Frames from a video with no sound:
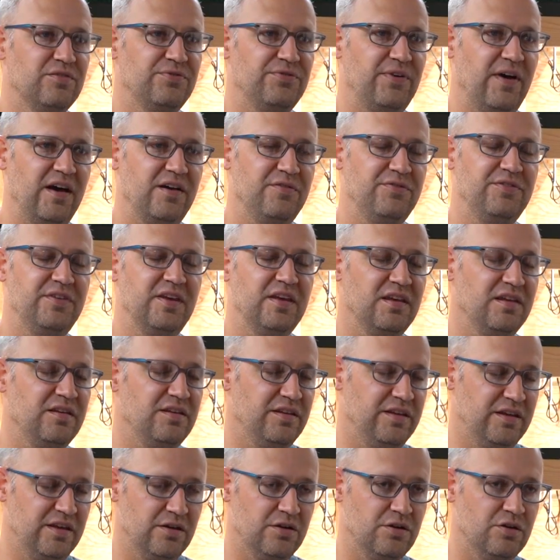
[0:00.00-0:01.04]

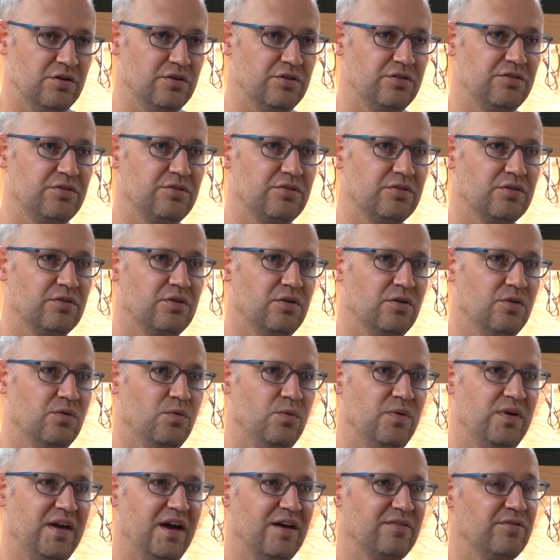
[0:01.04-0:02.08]
5-10 years,
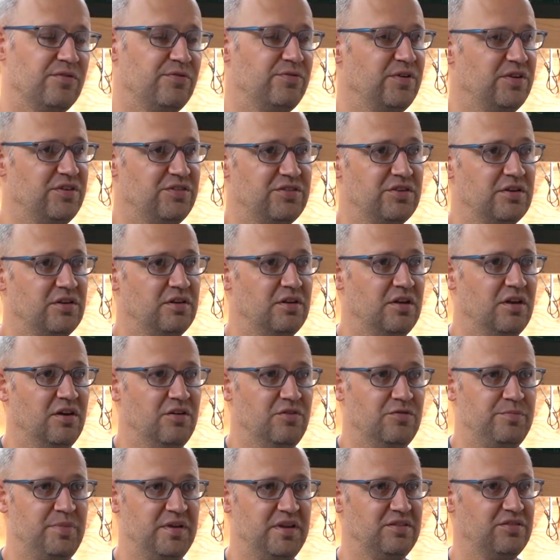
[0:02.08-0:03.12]
we have a vision
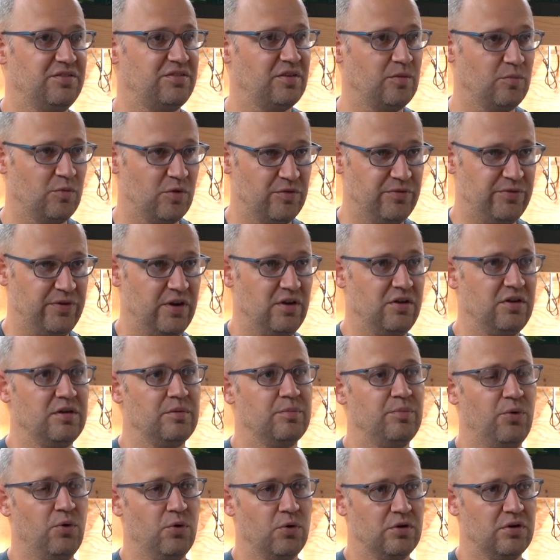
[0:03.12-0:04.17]
of being somewhere very
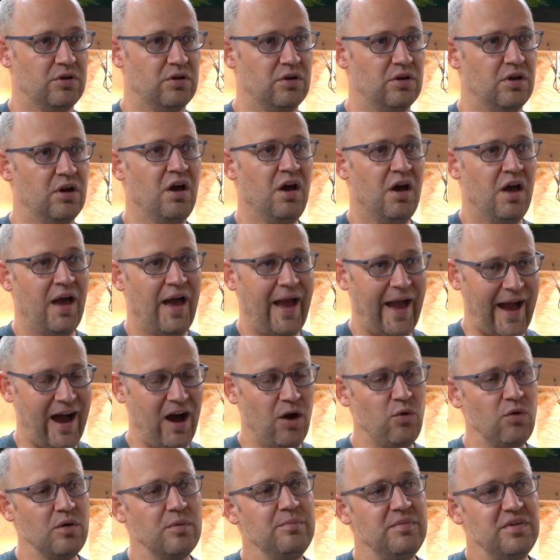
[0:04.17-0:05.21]
important.
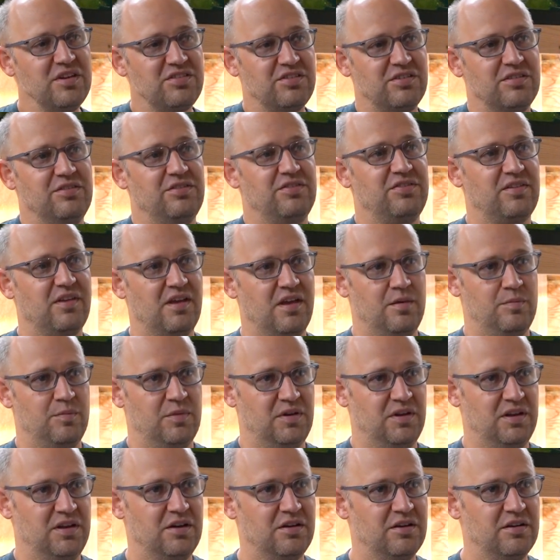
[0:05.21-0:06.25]
Our mission
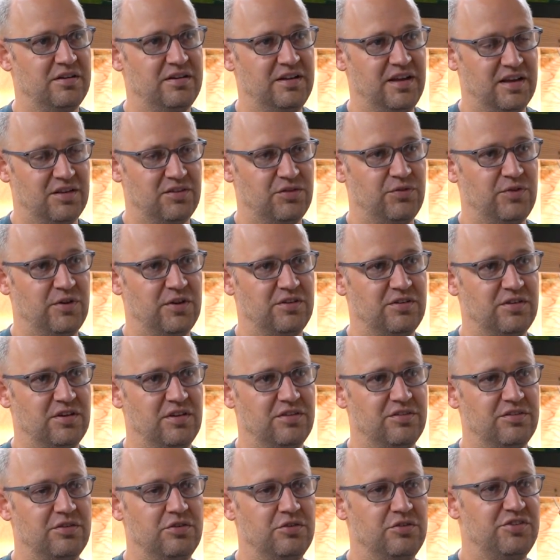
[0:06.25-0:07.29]
statement here at Dance Fish
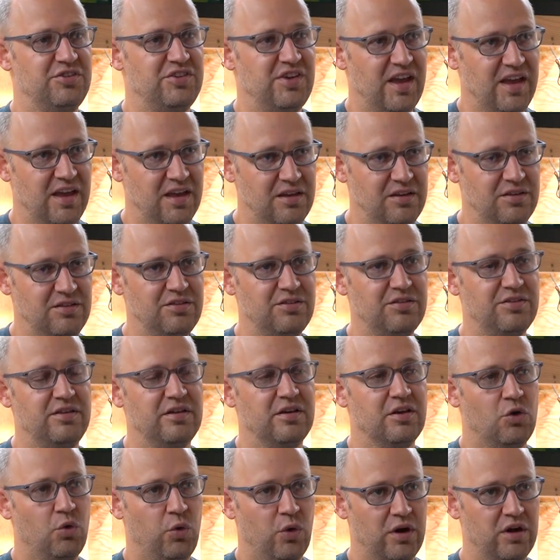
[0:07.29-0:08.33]
is to change the
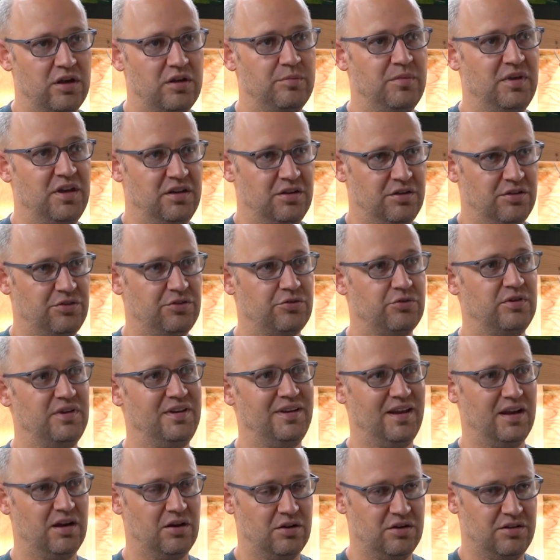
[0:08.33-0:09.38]
aquarium industry
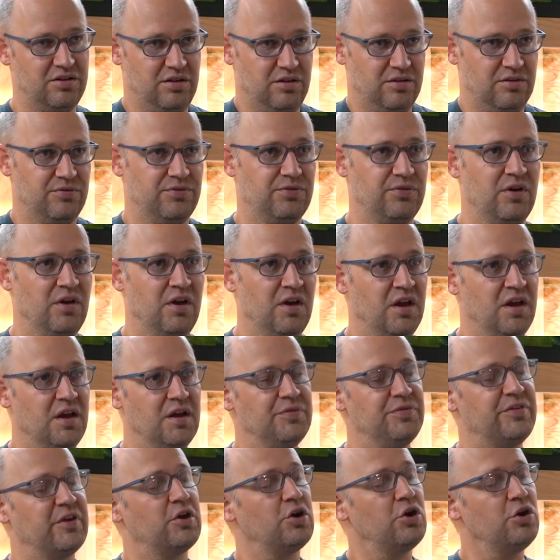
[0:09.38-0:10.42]
narrative.
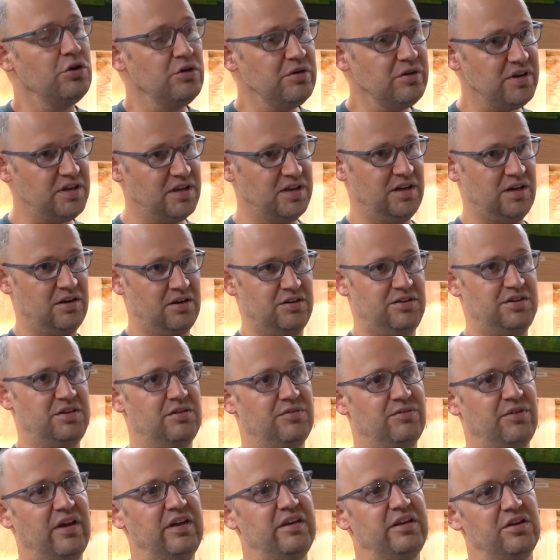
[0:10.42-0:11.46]
The current
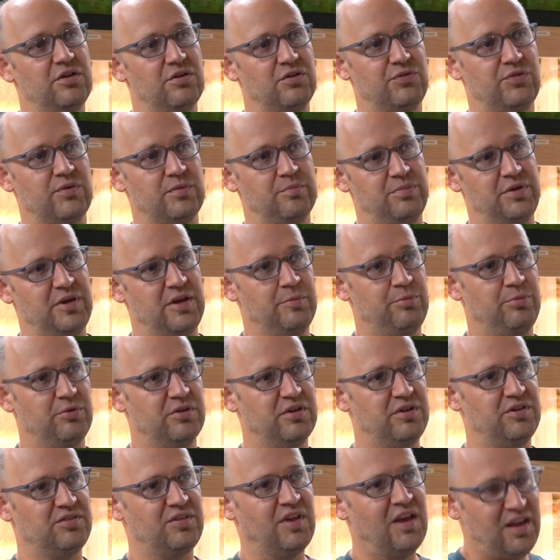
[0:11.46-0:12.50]
narrative I hear from people
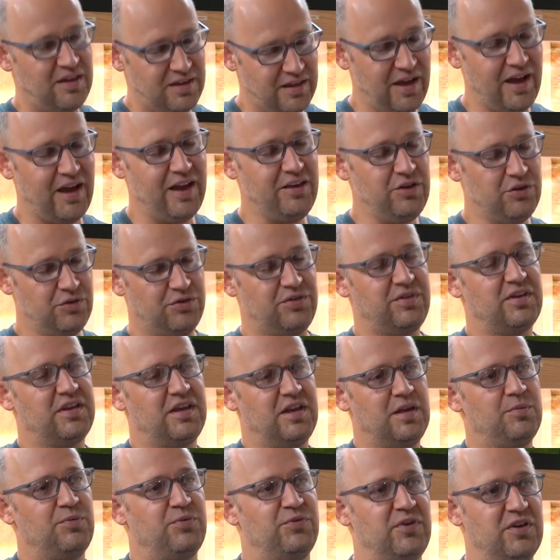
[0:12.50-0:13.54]
is, yeah, I used to
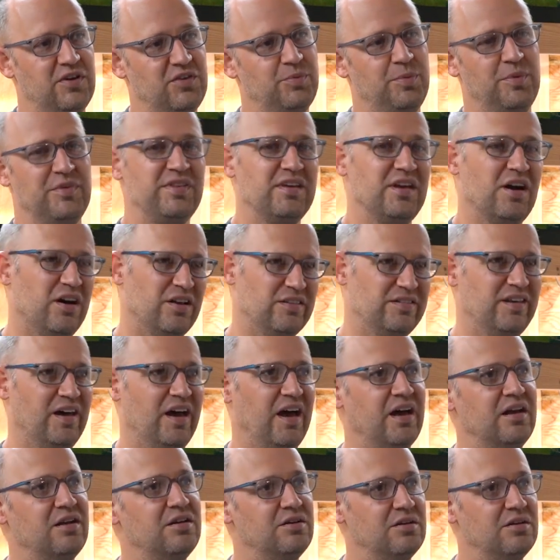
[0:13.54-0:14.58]
keep fish, but they all
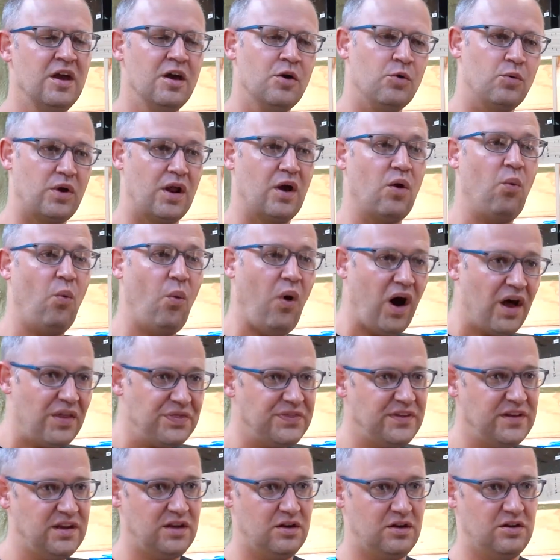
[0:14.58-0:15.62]
died. What I want
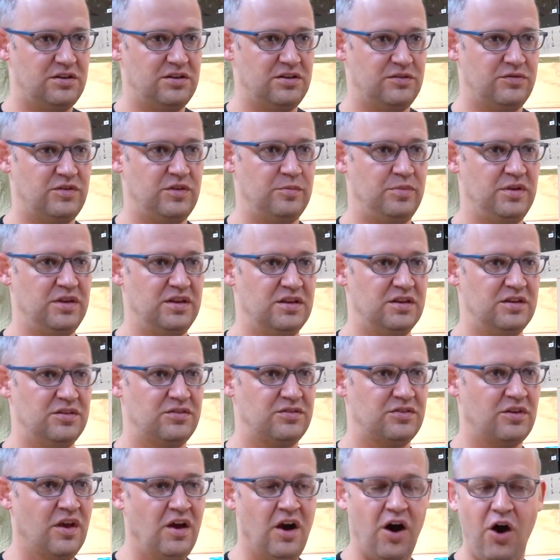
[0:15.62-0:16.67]
the narrative to be
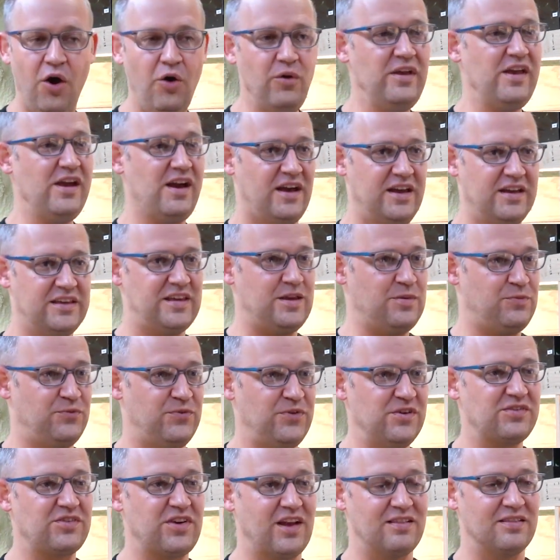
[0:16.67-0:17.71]
is, oh yeah, I keep
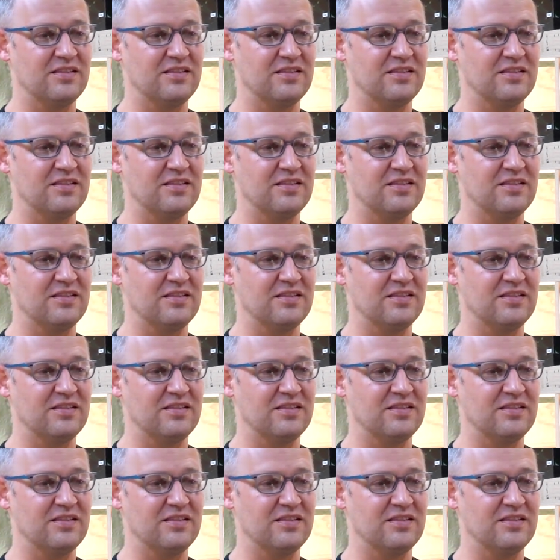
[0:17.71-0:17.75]
fish, I